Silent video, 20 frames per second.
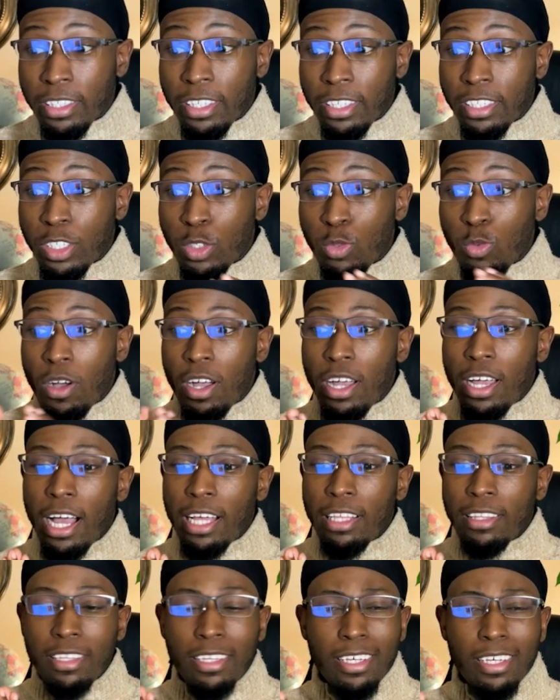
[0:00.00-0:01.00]
This is why
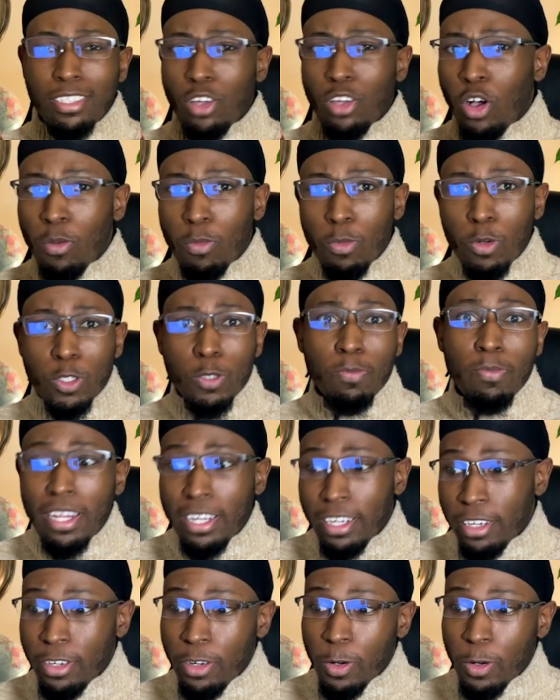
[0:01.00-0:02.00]
I think it's almost
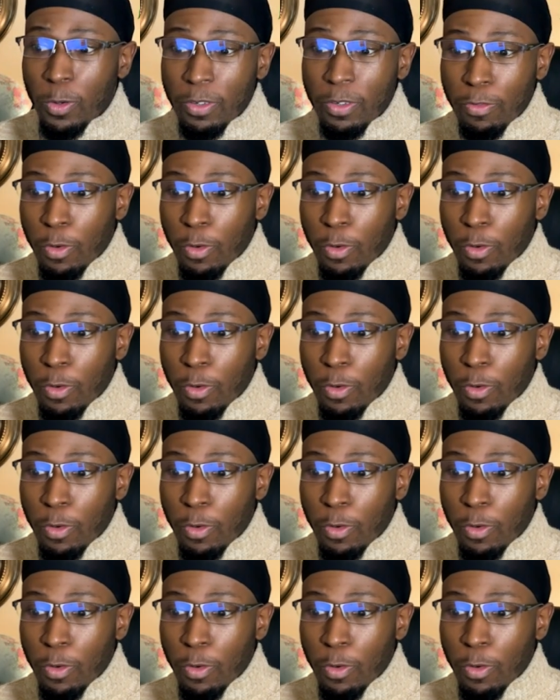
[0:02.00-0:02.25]
mandatory